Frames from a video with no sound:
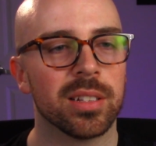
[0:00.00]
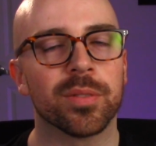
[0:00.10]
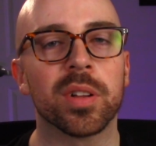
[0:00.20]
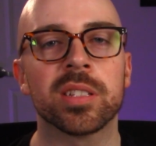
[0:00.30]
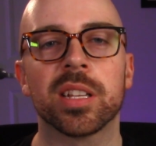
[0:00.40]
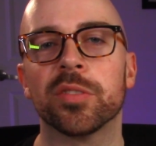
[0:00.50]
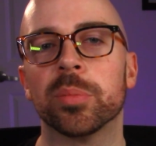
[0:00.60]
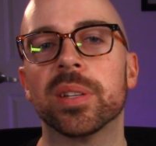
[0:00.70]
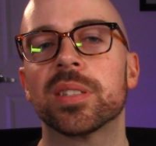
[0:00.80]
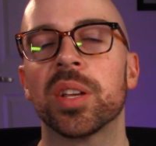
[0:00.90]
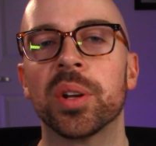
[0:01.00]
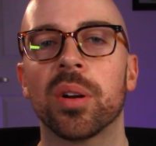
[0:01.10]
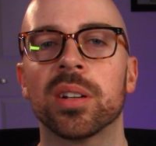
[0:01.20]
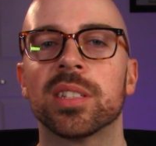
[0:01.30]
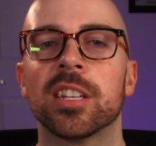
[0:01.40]
The fun stuff will be
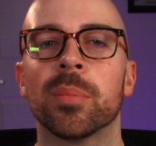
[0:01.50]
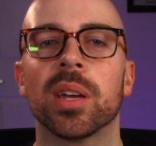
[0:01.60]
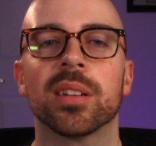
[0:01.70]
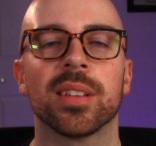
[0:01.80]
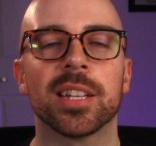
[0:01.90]
sonar and TMA.